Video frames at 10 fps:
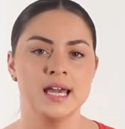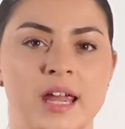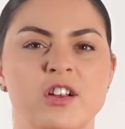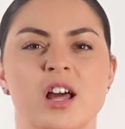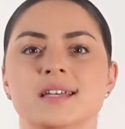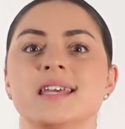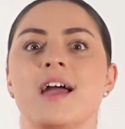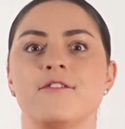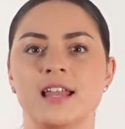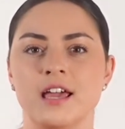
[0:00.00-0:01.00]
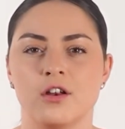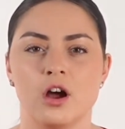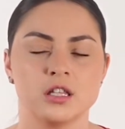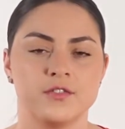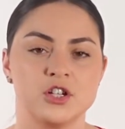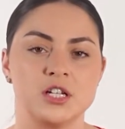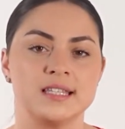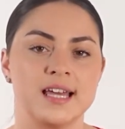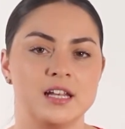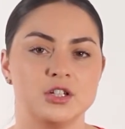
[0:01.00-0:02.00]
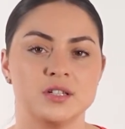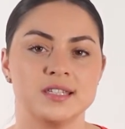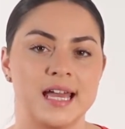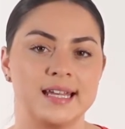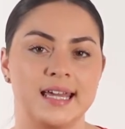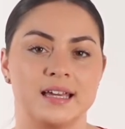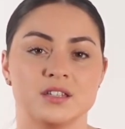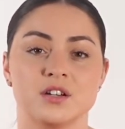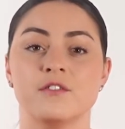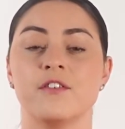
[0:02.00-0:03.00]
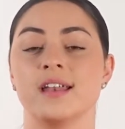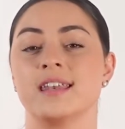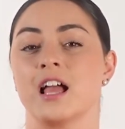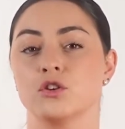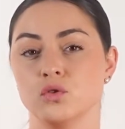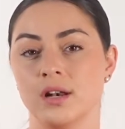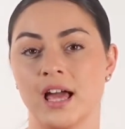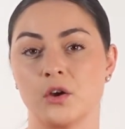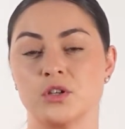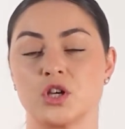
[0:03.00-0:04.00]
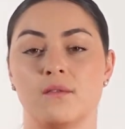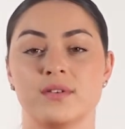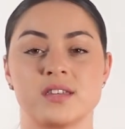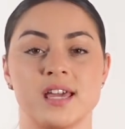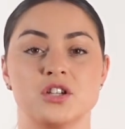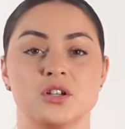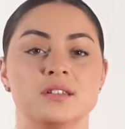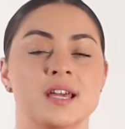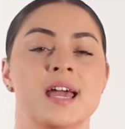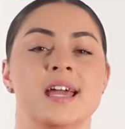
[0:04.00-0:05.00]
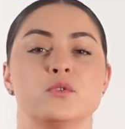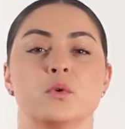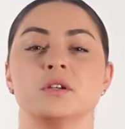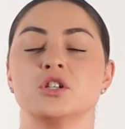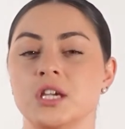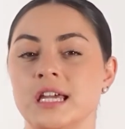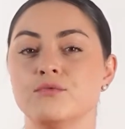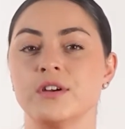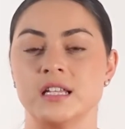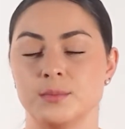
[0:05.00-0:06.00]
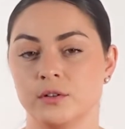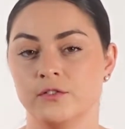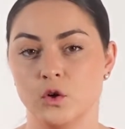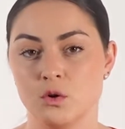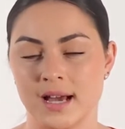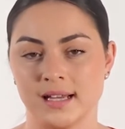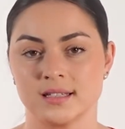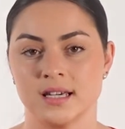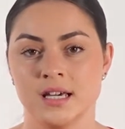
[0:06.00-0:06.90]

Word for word: It relies heavily on artificial intelligence techniques to convert natural language conversations into a machine-readable format.